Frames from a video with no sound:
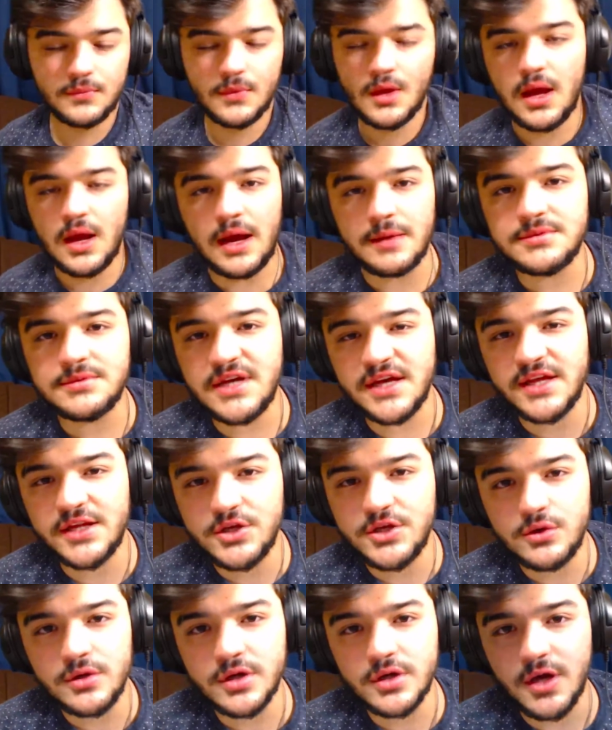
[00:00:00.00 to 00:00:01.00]
I'm
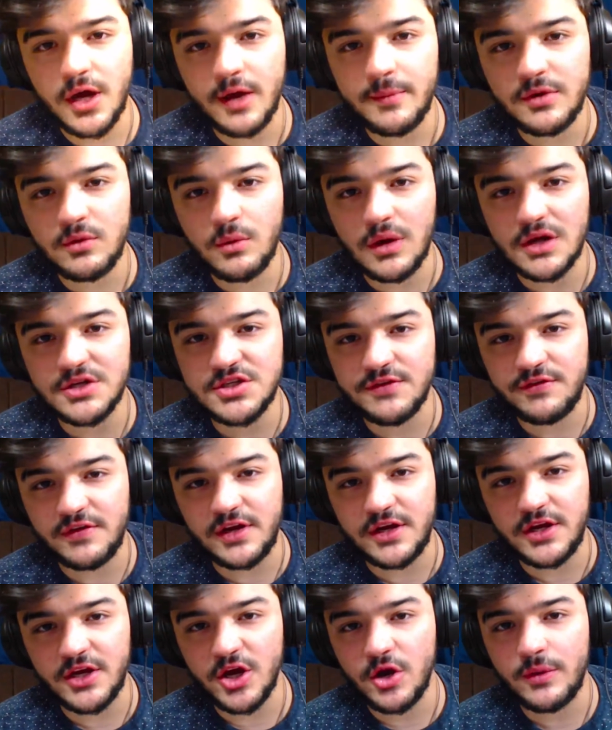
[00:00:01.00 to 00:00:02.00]
telling you to come and watch the
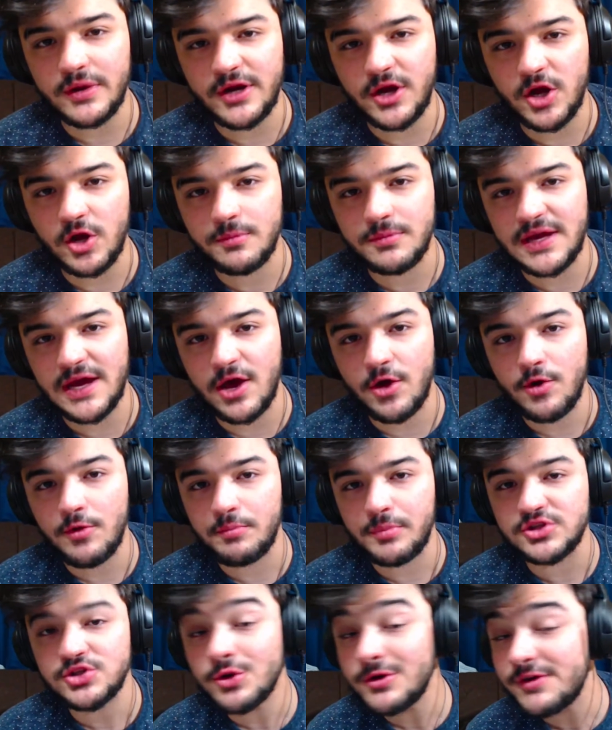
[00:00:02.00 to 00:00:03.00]
video and help me out,
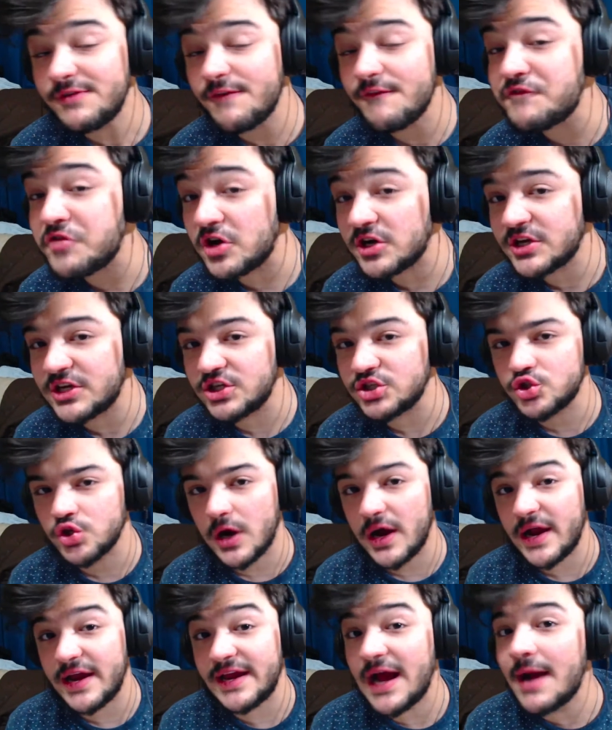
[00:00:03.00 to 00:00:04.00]
but don't even fucking
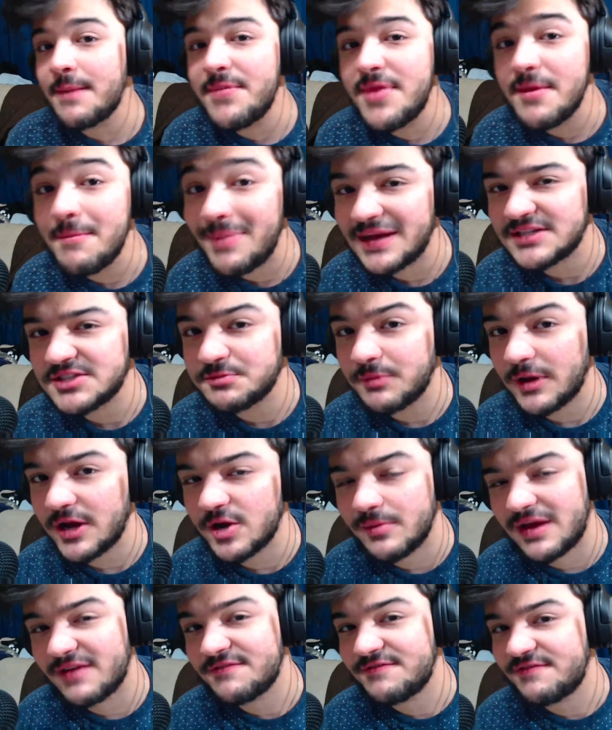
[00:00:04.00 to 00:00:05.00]
try it. I'm the best
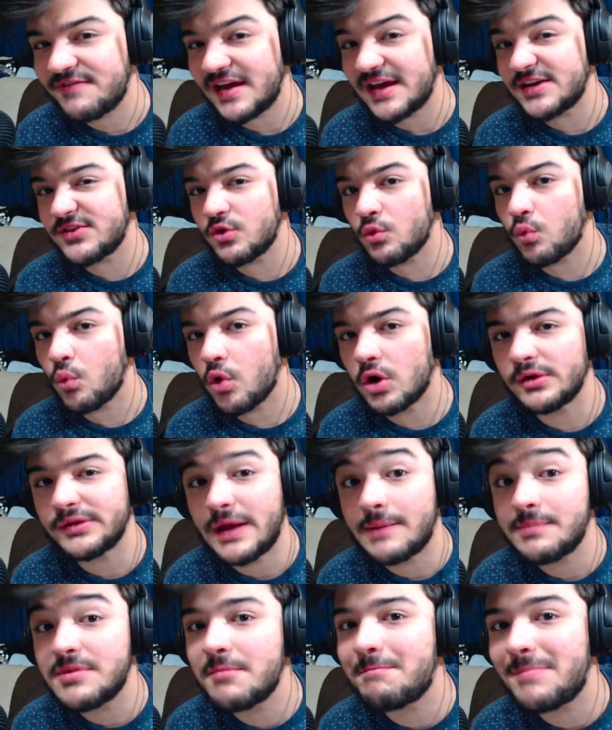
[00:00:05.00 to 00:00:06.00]
Spider-Man fan in the world.
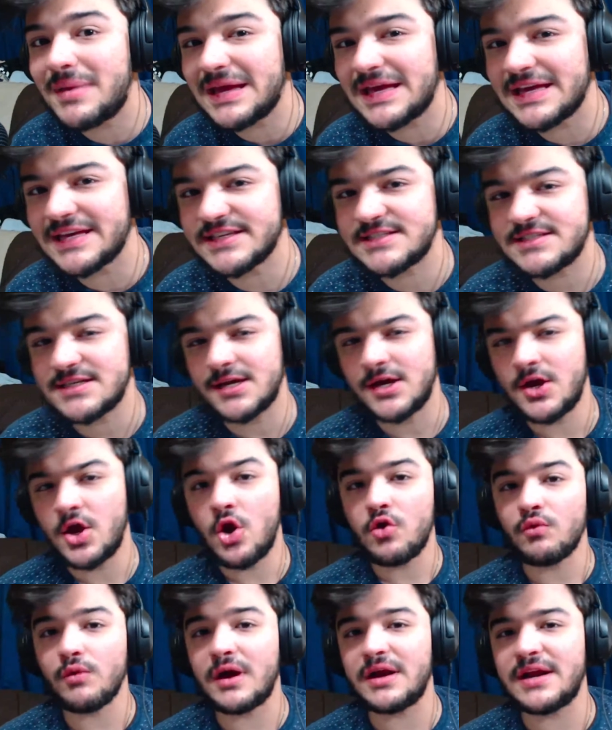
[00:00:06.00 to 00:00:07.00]
I'm the biggest,
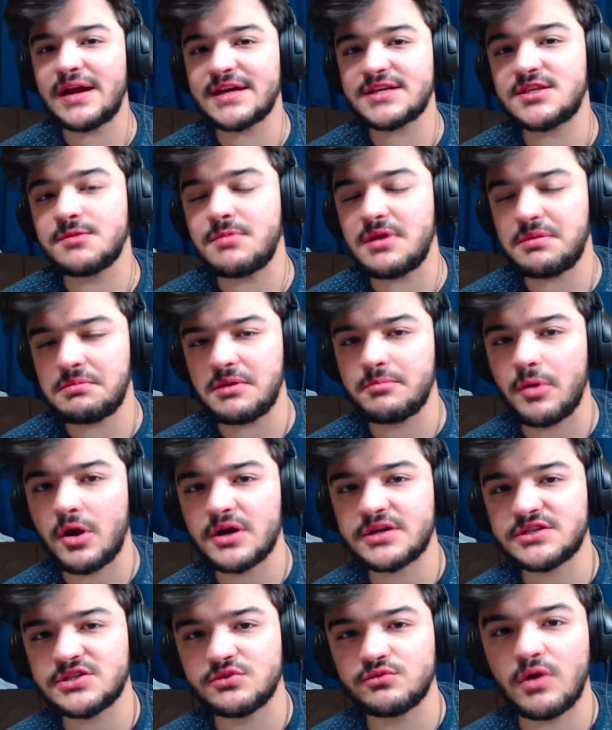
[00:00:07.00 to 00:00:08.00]
right next to Mimi
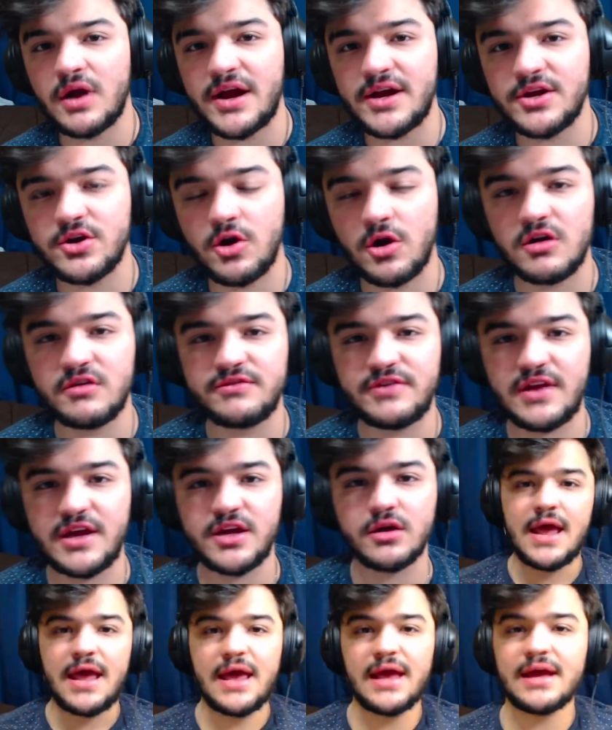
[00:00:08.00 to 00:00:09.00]
Barks and Ryan
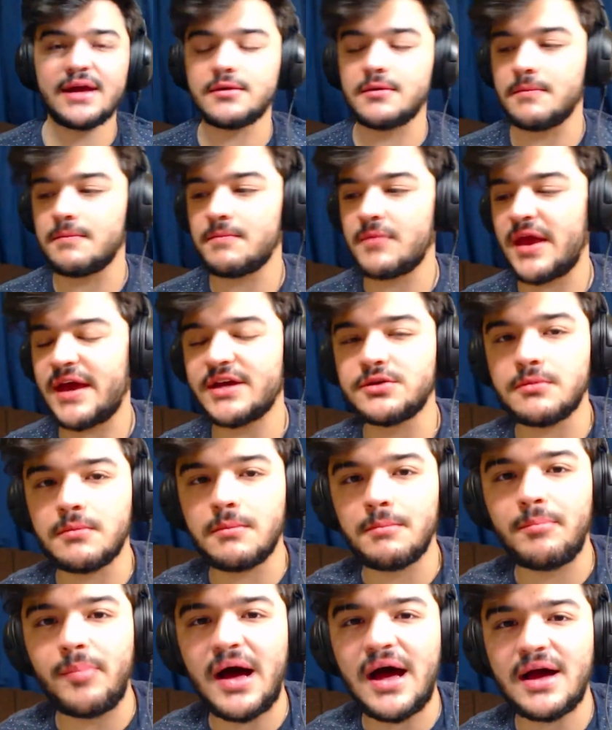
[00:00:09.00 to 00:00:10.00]
Caraveo, and
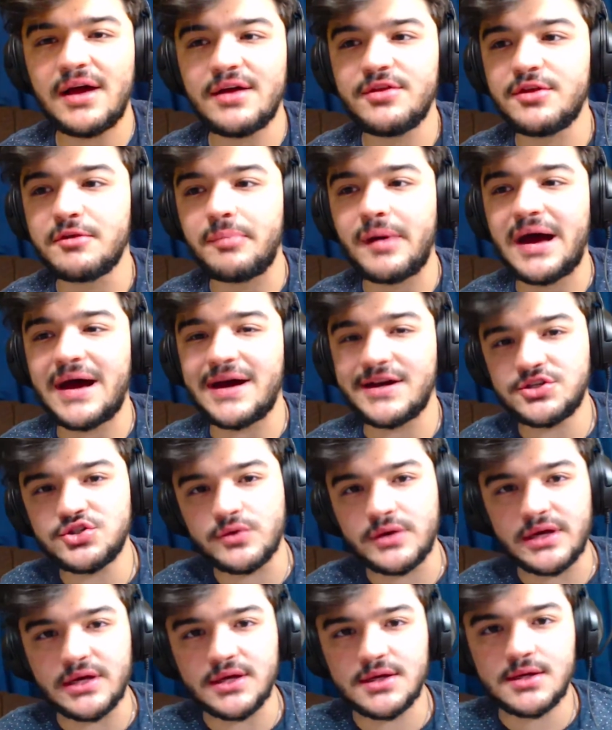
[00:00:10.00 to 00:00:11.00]
and buy the buy
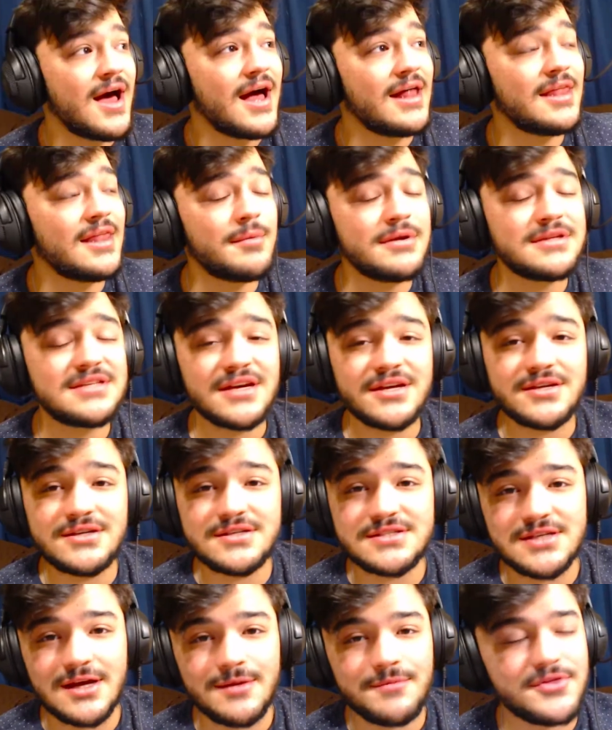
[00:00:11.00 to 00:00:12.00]
drink. Let me tell you
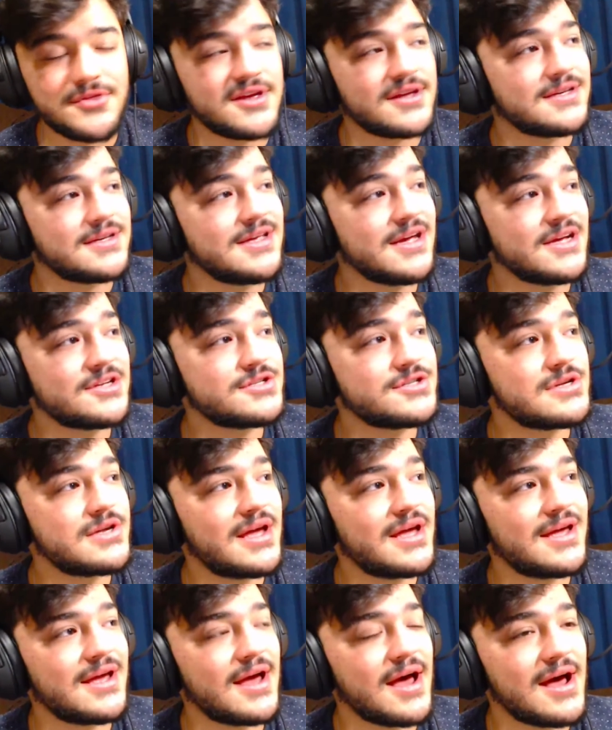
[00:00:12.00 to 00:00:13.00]
something.
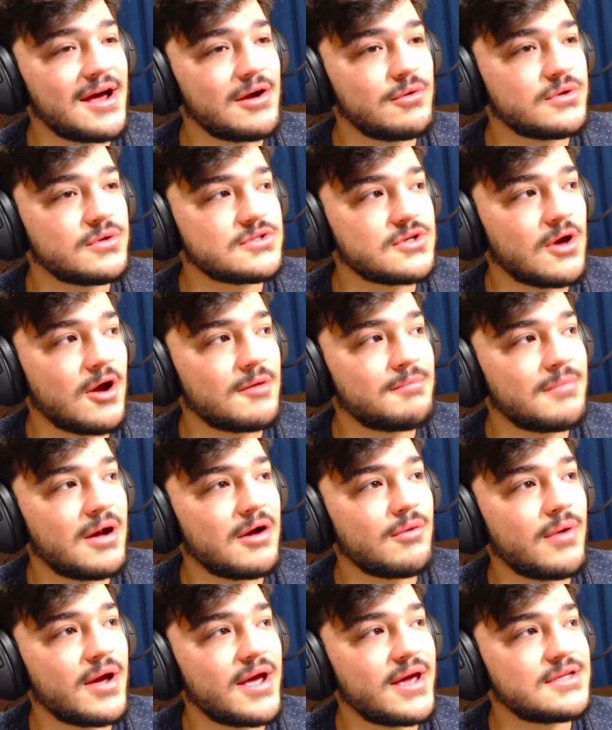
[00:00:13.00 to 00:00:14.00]
Yesterday I was on my way